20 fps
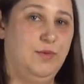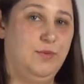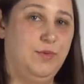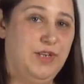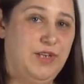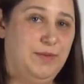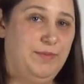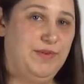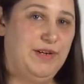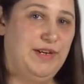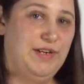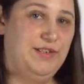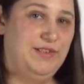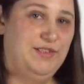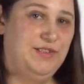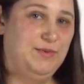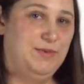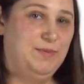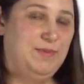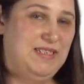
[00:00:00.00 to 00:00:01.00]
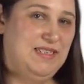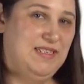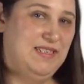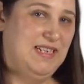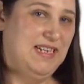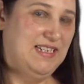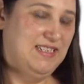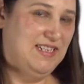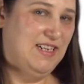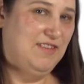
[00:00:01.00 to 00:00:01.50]
One approach would be to
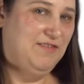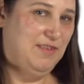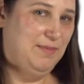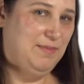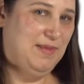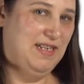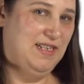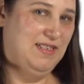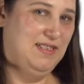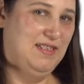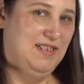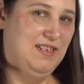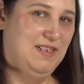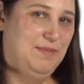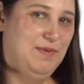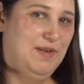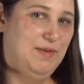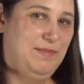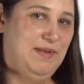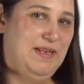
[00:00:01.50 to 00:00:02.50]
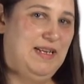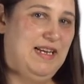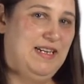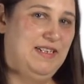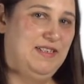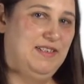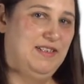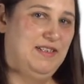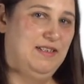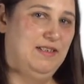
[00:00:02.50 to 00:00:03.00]
test every person in a
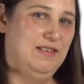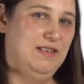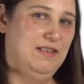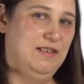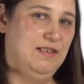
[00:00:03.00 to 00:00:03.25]
population.